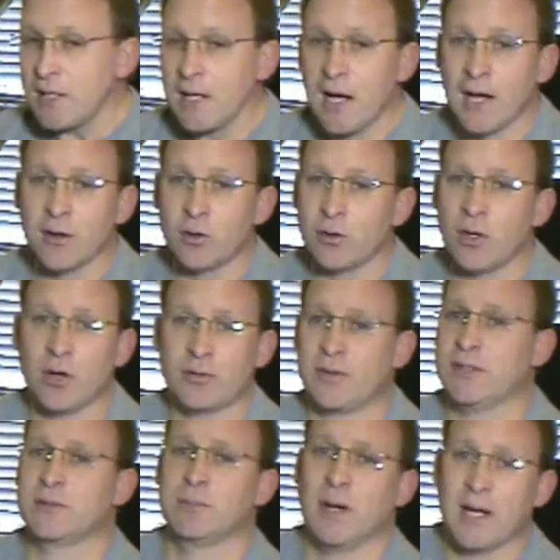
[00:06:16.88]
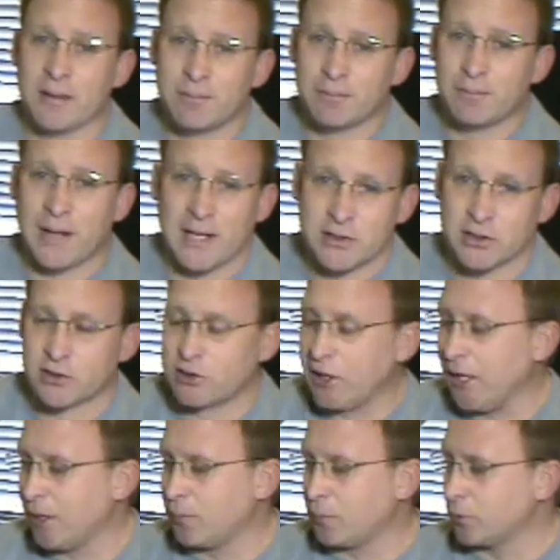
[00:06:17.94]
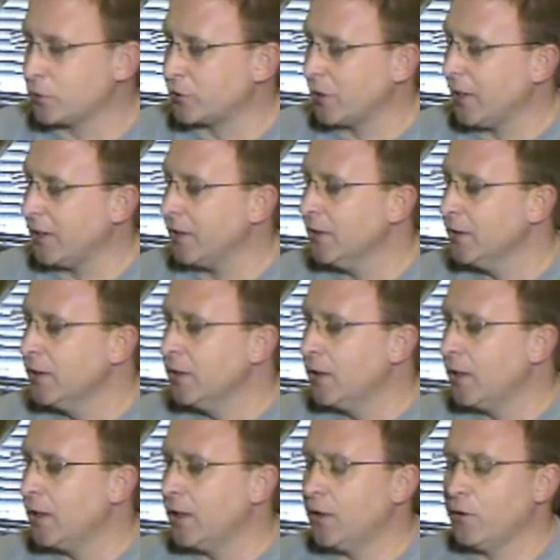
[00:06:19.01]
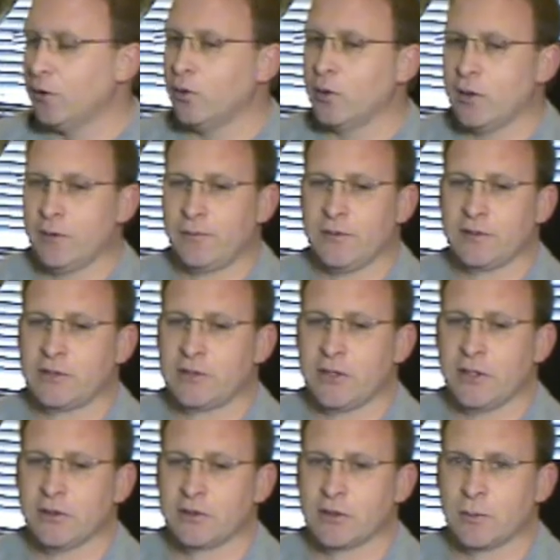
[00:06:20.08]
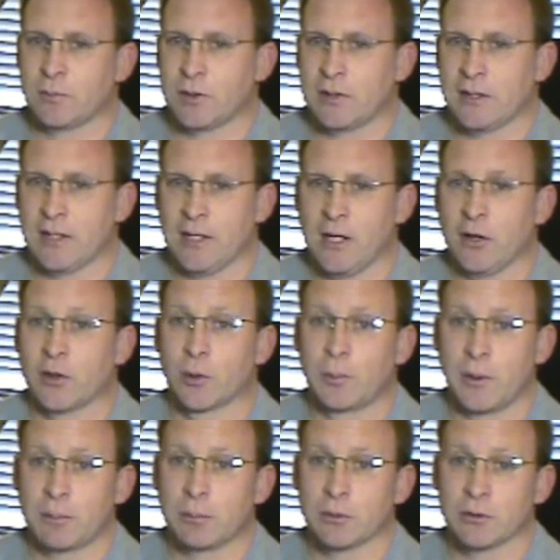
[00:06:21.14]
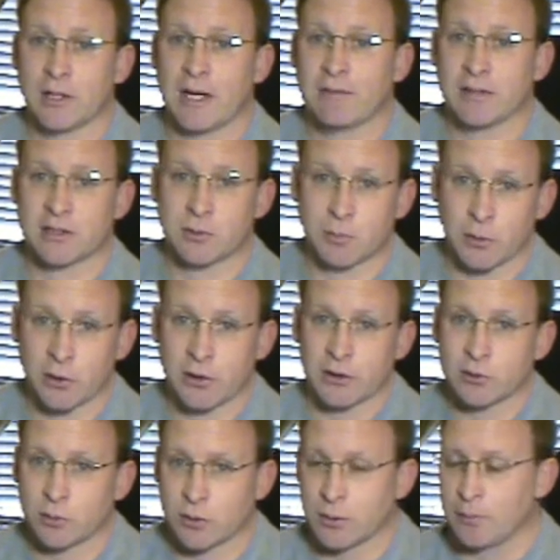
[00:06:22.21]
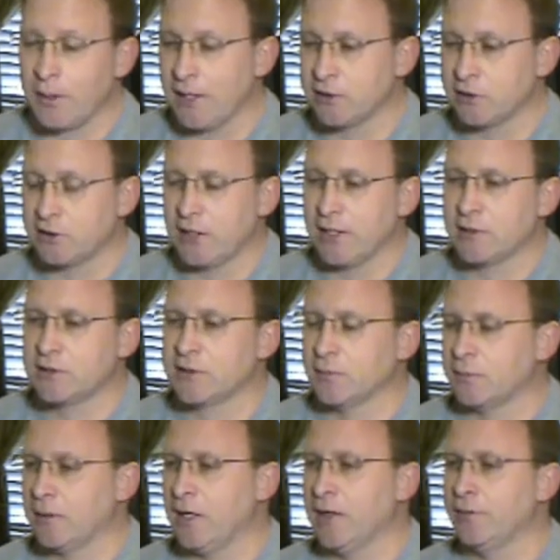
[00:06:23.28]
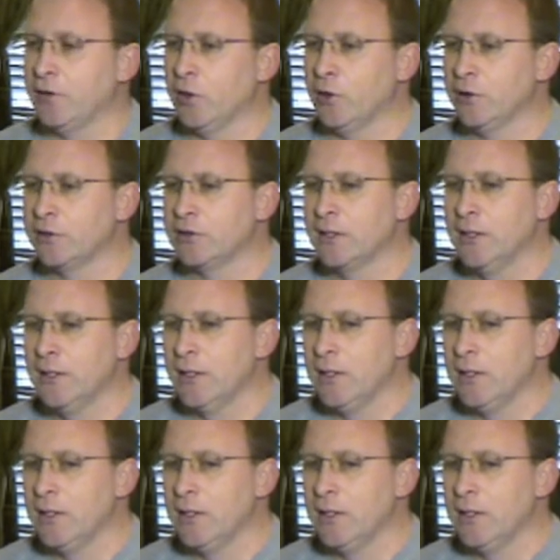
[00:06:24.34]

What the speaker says: I don't know if that's my Magicjack per se, or if it's, you know, something that other people have experience with the Magicjack, something I've noticed.